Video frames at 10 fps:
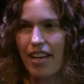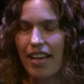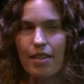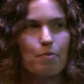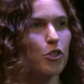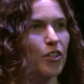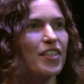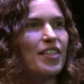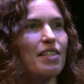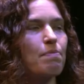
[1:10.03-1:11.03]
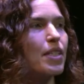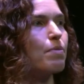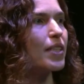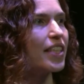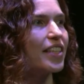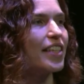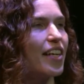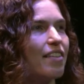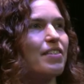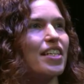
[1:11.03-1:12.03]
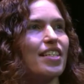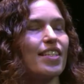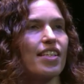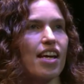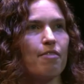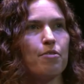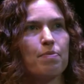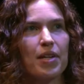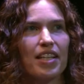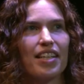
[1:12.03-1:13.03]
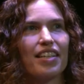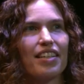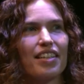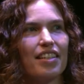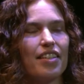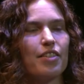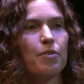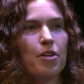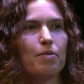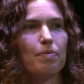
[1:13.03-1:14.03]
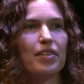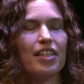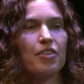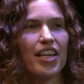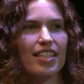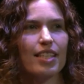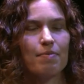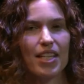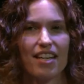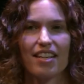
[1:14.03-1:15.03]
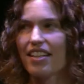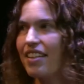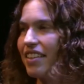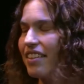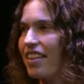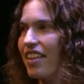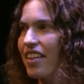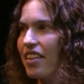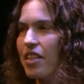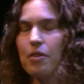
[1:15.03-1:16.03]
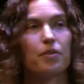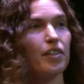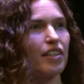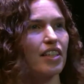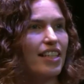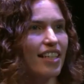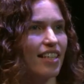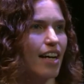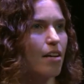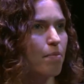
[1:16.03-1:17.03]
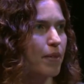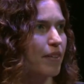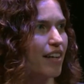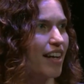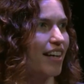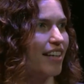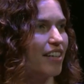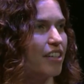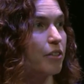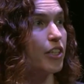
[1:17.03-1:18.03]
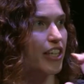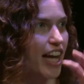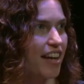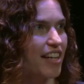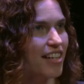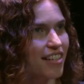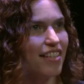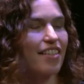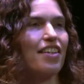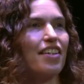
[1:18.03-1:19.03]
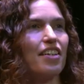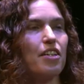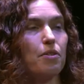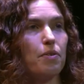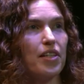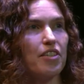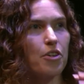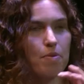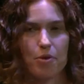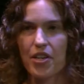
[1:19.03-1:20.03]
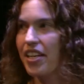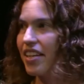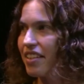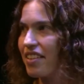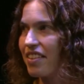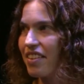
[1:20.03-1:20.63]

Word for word: and I'm sure this seems completely obvious to everybody in this room that you get some data, you clean it up, uh, you look at it, you interpret it,